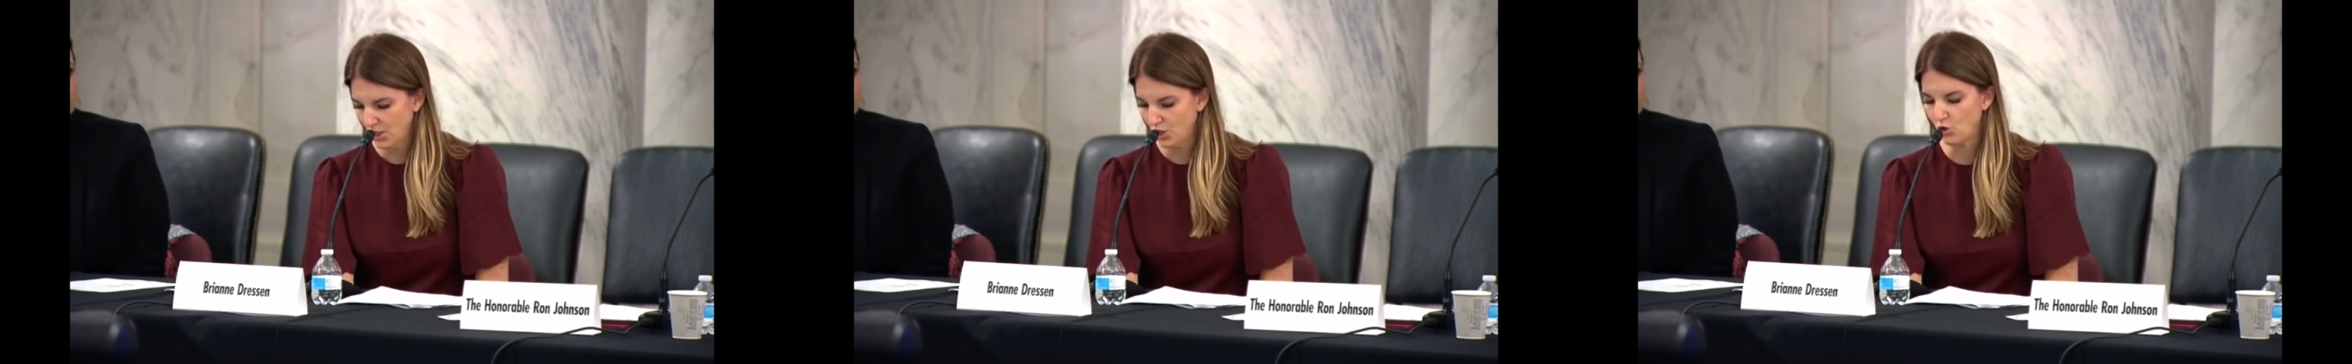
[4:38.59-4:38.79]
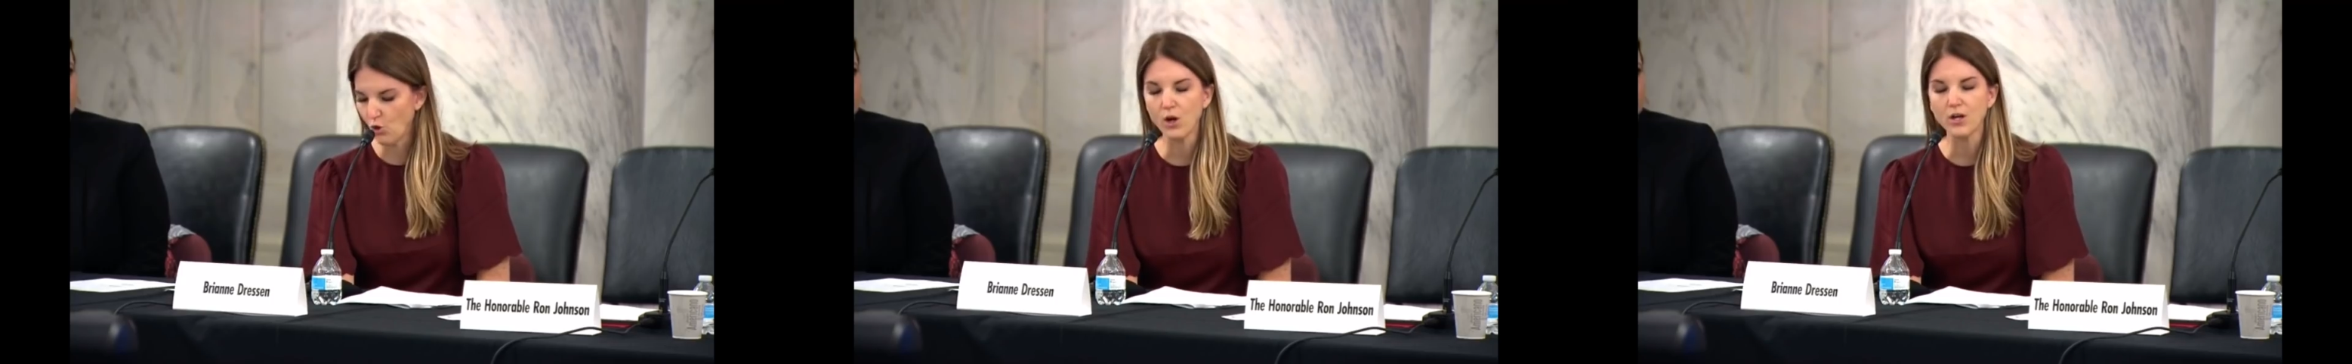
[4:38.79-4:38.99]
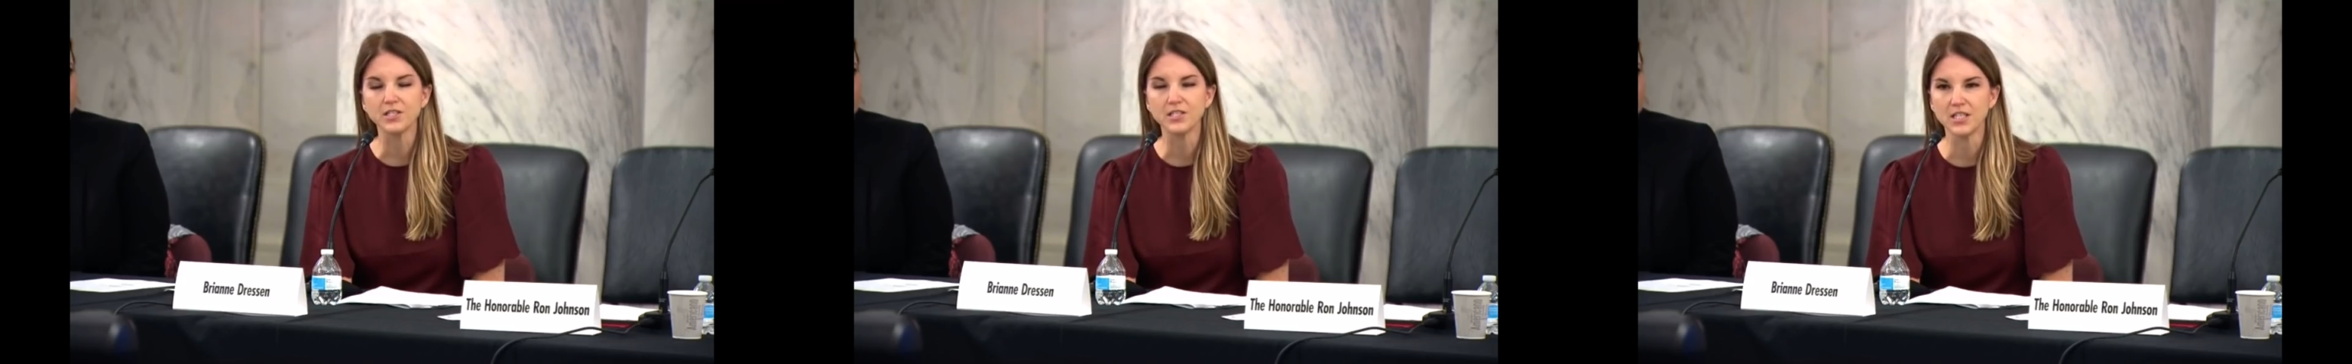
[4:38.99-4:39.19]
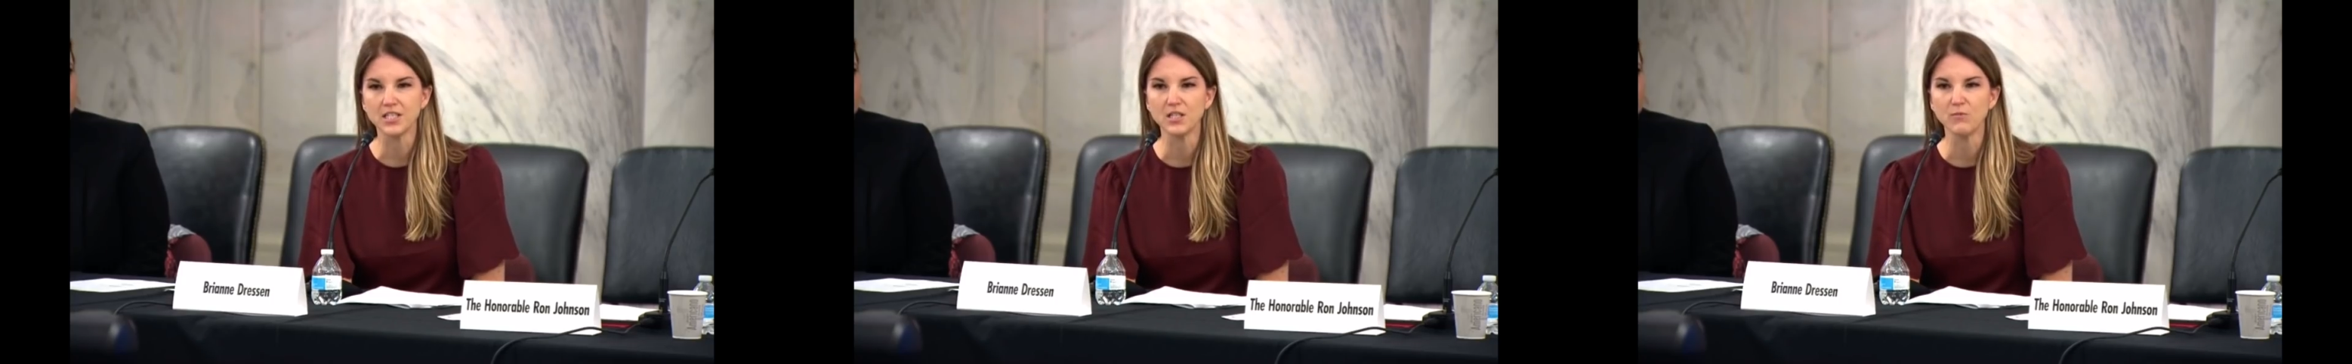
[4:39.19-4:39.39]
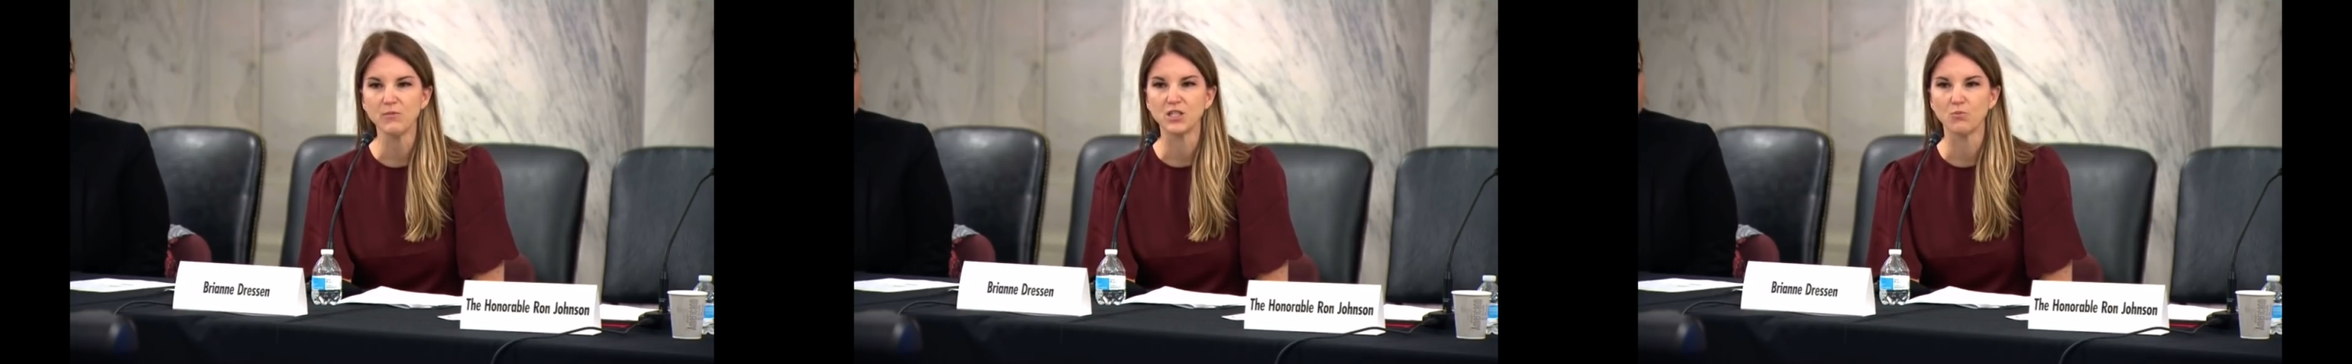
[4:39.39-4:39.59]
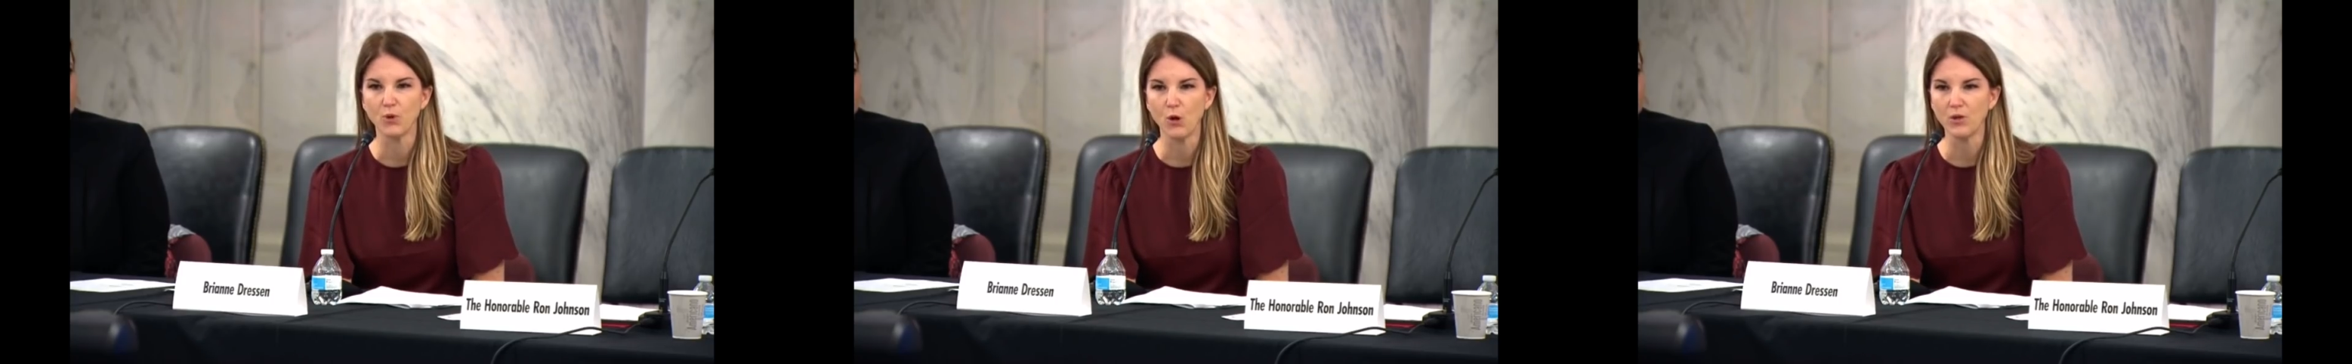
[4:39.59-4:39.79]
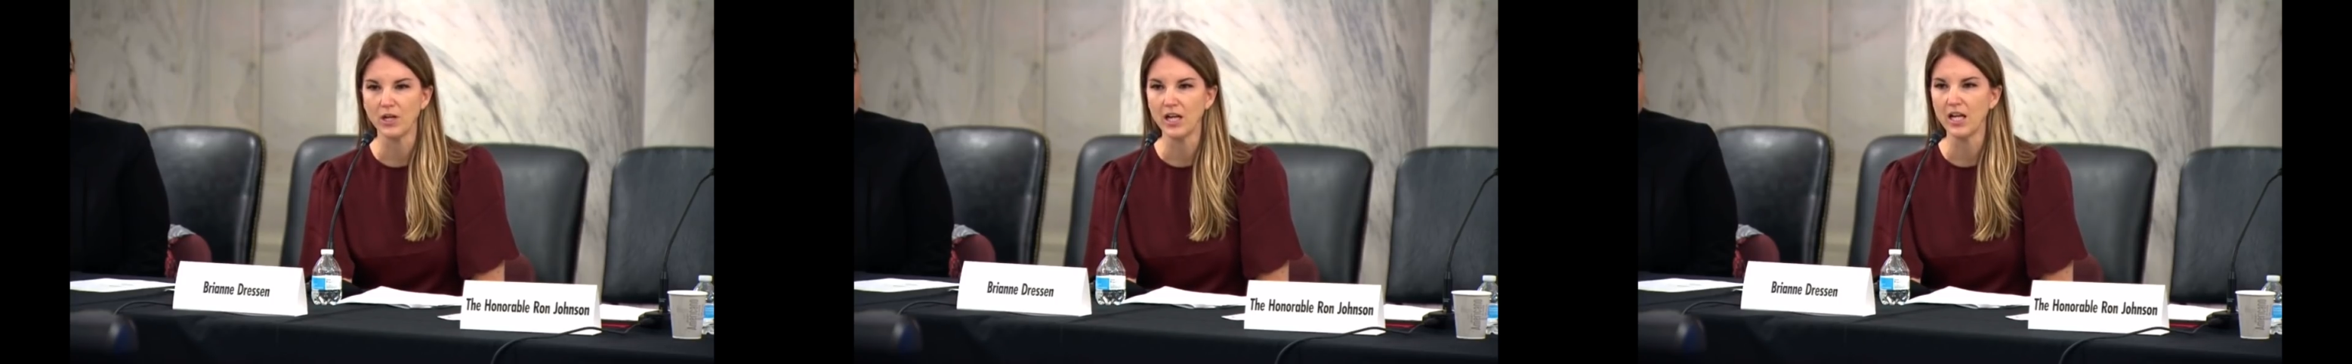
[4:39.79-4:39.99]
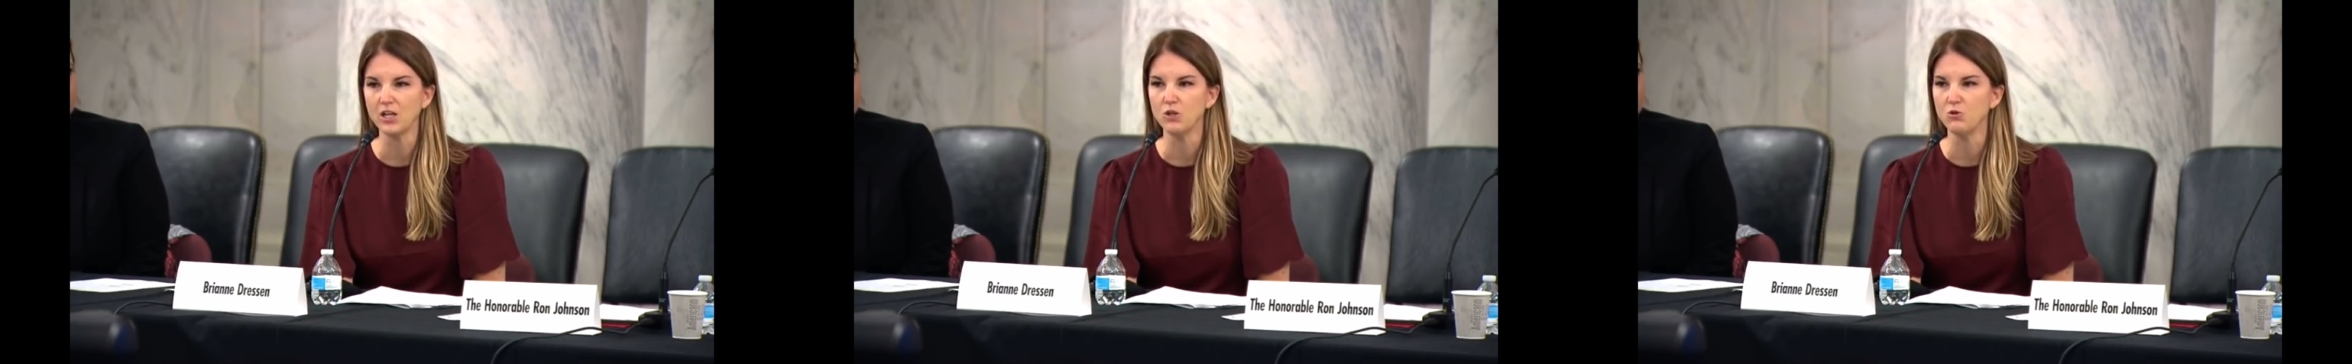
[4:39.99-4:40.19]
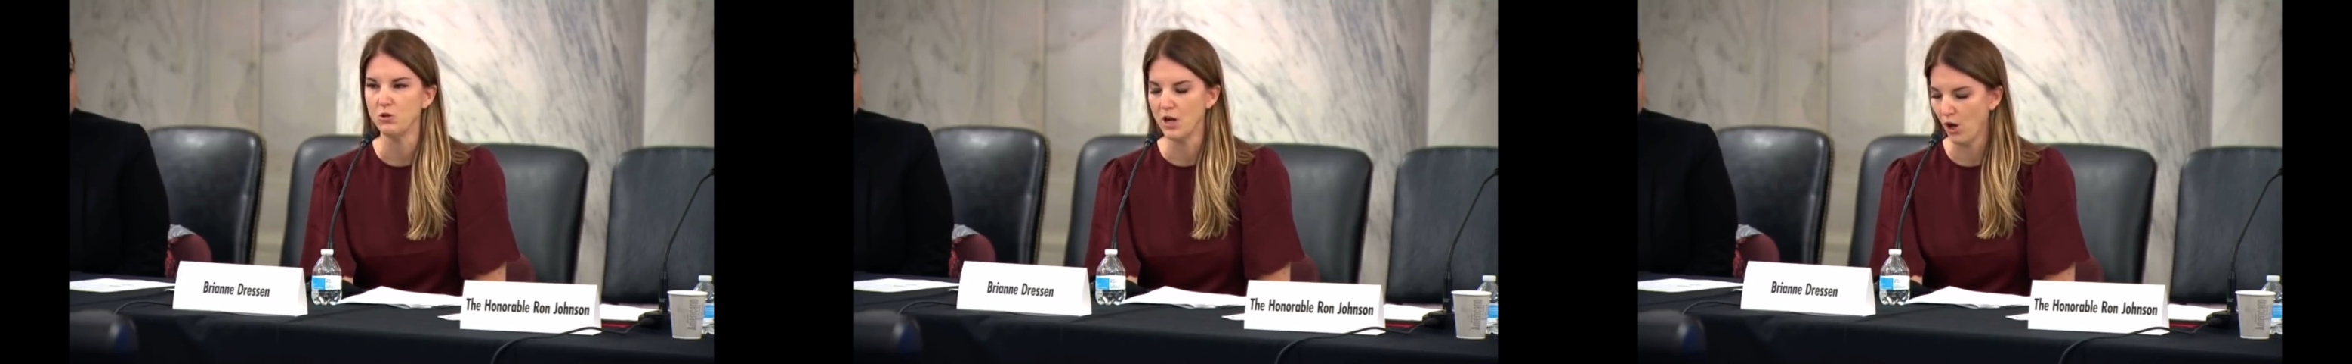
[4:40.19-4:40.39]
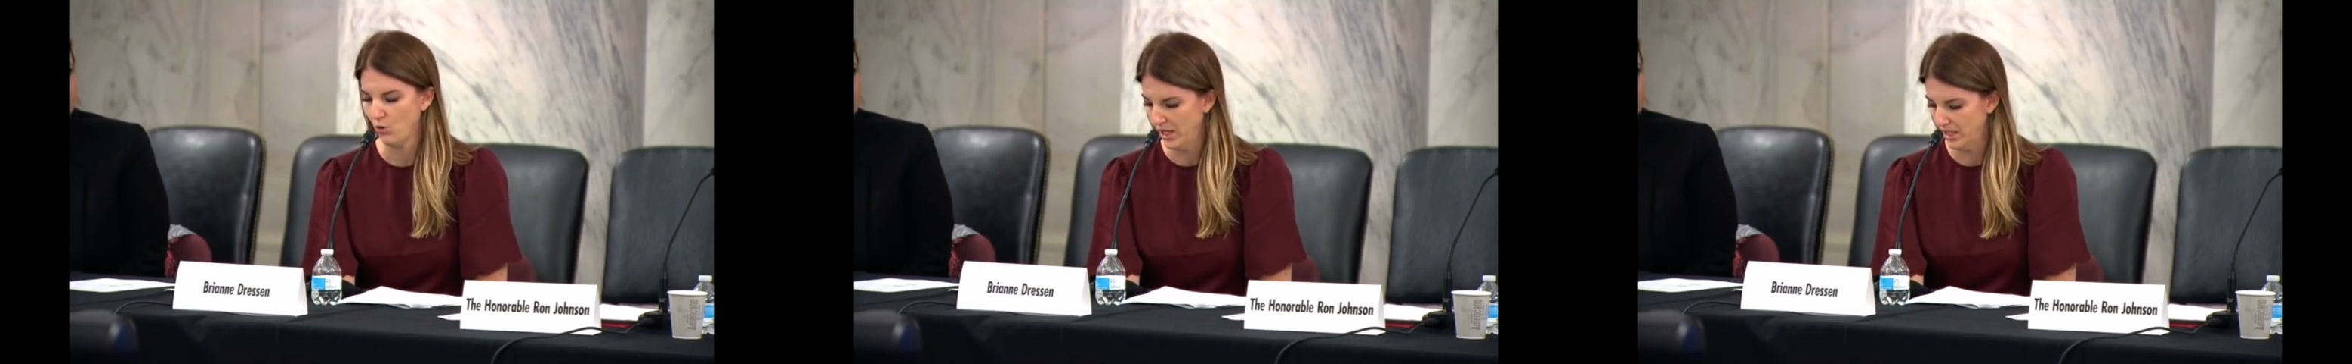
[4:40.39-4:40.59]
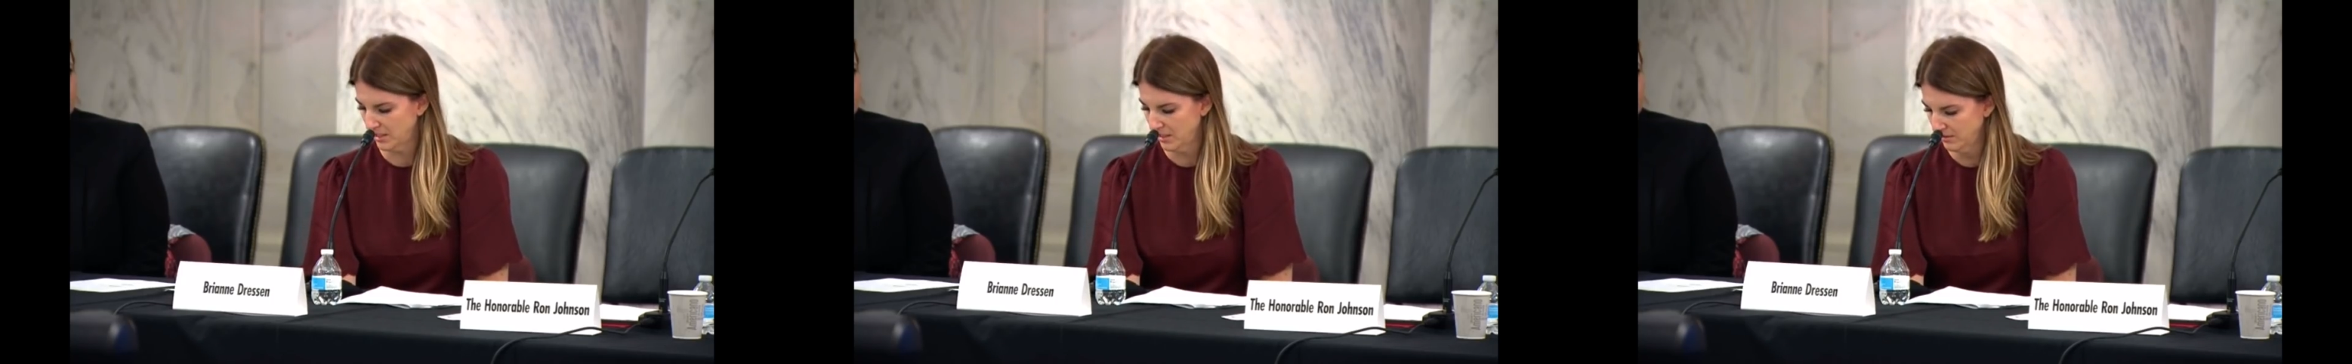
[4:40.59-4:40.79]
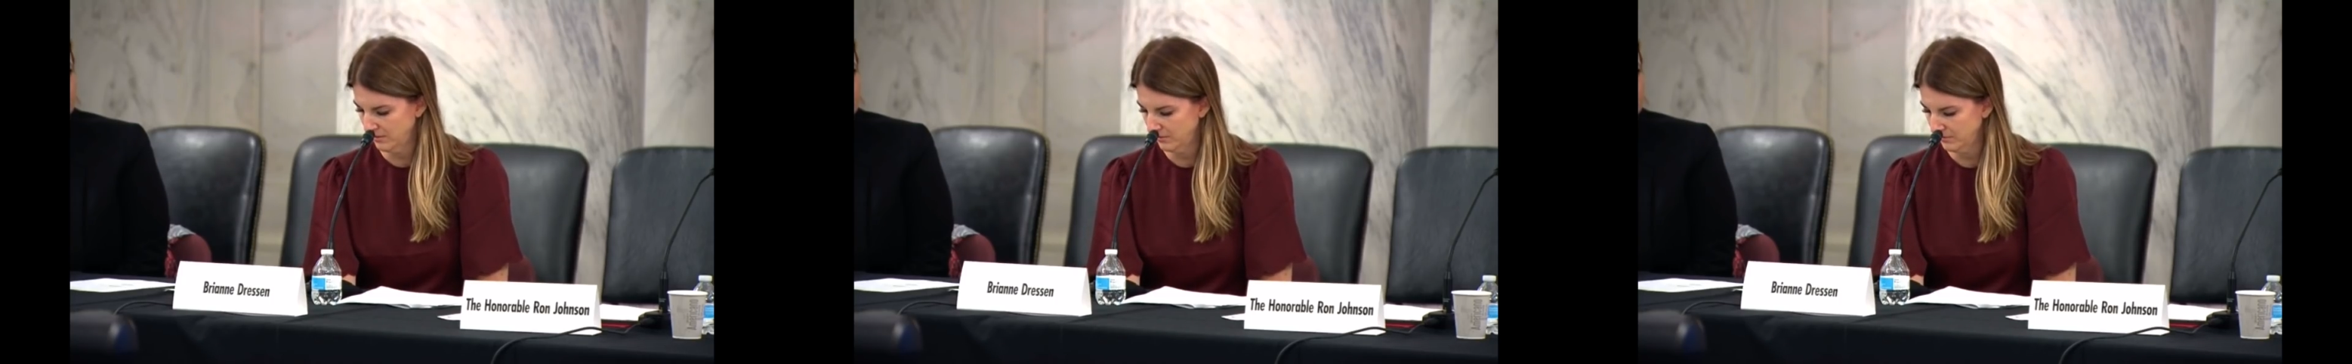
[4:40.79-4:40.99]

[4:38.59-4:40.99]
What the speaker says: Your system is broken and you know it.